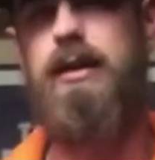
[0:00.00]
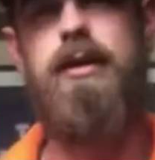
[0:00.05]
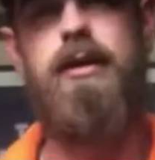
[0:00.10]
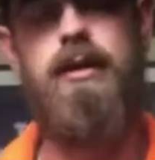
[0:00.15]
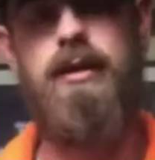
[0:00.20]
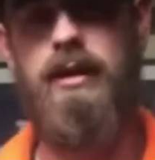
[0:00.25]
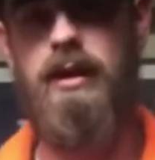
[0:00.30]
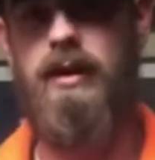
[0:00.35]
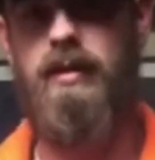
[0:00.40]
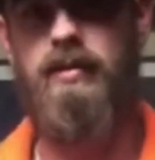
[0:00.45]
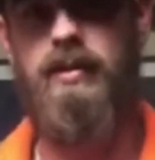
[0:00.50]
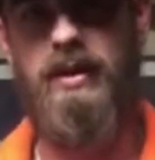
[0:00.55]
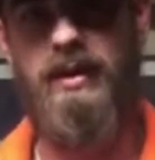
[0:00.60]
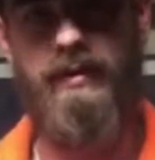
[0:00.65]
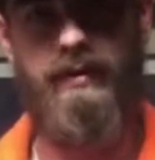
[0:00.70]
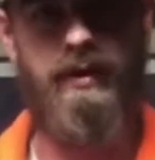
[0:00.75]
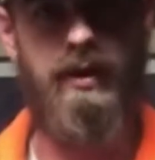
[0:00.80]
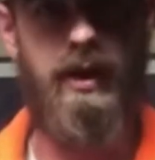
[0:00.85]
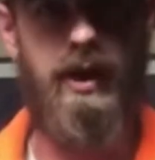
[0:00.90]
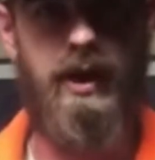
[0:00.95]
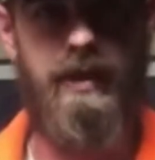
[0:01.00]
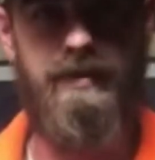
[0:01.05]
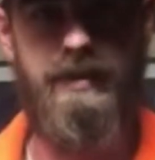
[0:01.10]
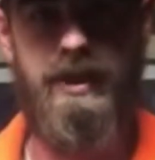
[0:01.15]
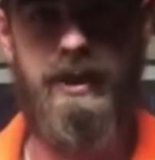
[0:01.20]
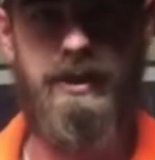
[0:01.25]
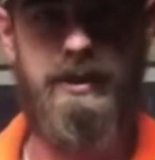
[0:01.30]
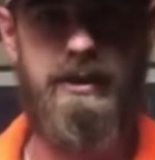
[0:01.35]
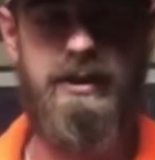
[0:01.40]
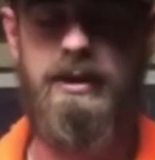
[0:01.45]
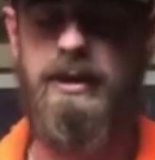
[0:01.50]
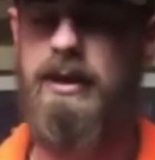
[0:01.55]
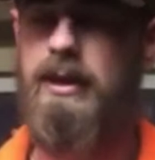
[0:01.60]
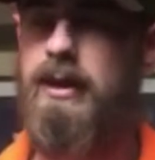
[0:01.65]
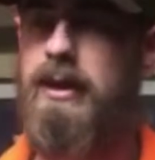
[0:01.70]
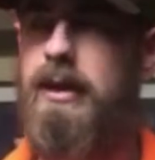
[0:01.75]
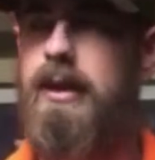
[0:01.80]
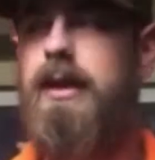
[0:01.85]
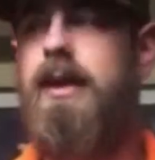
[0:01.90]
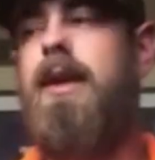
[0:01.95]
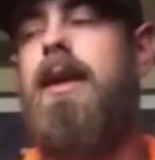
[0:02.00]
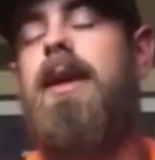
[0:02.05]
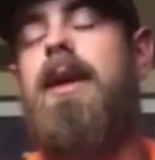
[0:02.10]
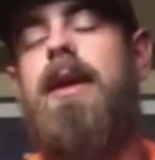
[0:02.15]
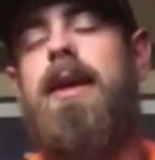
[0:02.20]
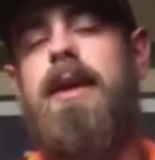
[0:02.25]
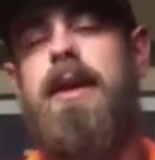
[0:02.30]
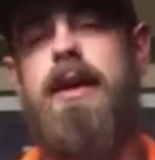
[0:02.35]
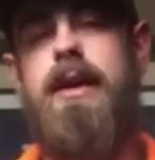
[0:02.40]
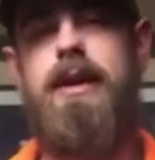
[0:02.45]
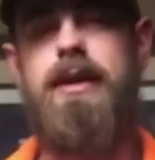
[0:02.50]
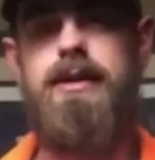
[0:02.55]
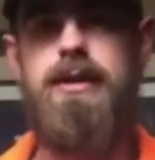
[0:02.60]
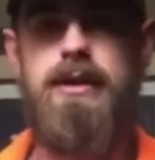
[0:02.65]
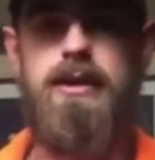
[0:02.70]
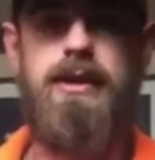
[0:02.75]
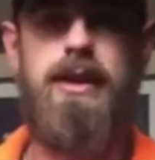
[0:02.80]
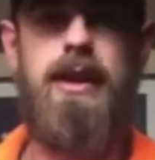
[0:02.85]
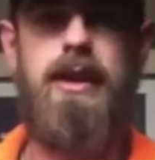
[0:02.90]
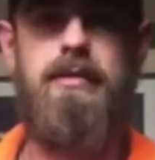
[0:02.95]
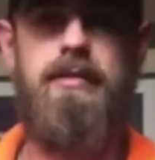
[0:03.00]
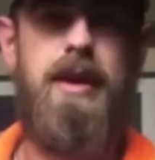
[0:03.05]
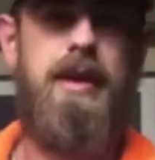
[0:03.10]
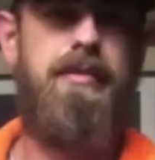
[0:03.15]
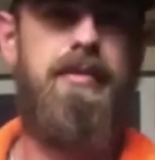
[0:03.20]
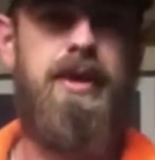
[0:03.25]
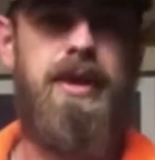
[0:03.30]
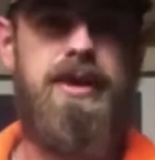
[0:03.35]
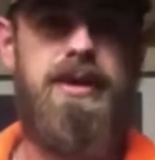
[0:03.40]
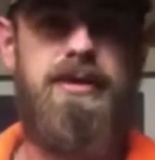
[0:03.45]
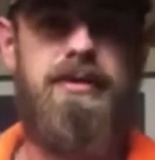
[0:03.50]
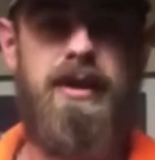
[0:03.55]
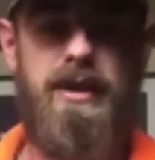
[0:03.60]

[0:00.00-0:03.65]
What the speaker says: good company for optics. It's just not in my price